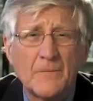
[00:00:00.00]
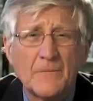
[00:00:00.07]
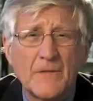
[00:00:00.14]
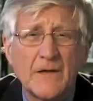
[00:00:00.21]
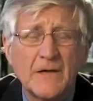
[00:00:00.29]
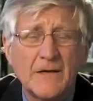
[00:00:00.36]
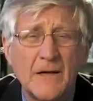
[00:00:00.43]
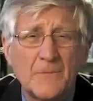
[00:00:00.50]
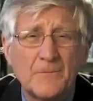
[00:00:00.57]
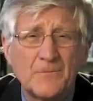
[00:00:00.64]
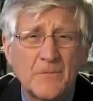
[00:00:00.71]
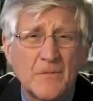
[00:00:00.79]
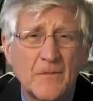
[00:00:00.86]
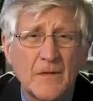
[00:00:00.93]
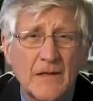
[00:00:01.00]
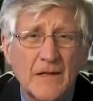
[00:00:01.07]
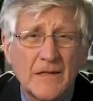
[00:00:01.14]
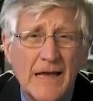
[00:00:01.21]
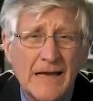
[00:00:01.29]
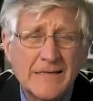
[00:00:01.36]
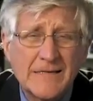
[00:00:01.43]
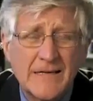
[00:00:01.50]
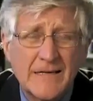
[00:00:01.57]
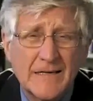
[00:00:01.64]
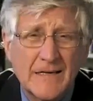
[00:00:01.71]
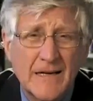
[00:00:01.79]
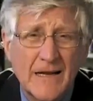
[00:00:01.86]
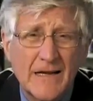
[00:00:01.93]
The The last thing
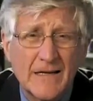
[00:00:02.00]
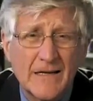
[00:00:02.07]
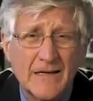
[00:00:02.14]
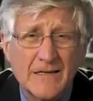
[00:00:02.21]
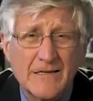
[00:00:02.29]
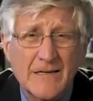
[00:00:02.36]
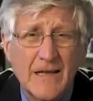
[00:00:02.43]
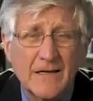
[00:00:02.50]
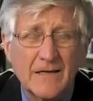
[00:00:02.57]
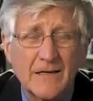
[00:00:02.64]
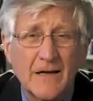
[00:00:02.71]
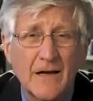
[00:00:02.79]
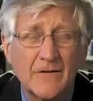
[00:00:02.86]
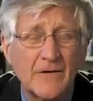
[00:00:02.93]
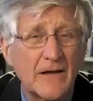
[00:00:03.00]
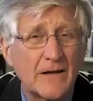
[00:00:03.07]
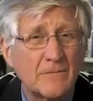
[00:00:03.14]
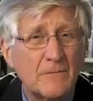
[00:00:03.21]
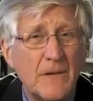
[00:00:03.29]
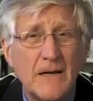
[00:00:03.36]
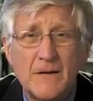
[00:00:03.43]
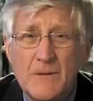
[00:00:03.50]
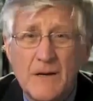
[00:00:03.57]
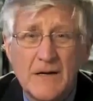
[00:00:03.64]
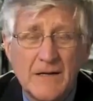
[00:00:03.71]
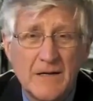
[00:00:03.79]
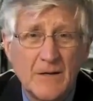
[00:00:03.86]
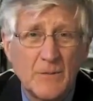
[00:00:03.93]
today is that I've had many
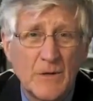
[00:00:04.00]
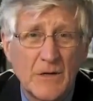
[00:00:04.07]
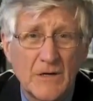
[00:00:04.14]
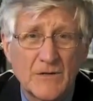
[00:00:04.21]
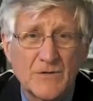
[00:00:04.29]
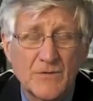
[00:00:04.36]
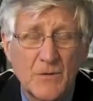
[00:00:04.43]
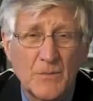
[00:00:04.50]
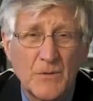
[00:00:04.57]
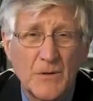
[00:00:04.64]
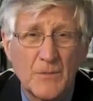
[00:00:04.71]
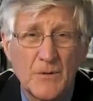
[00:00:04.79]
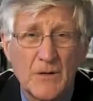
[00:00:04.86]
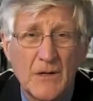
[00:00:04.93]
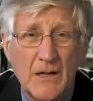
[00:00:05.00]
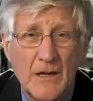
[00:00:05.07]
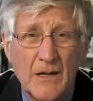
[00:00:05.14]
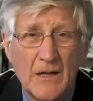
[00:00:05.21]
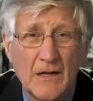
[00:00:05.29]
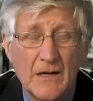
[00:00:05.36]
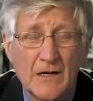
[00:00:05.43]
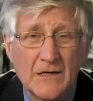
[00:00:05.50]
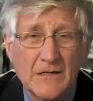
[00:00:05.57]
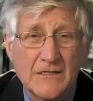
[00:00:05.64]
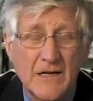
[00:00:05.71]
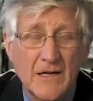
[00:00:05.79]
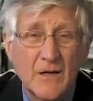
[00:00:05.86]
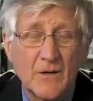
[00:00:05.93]
emails from people
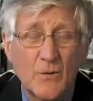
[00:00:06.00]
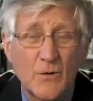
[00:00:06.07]
saying,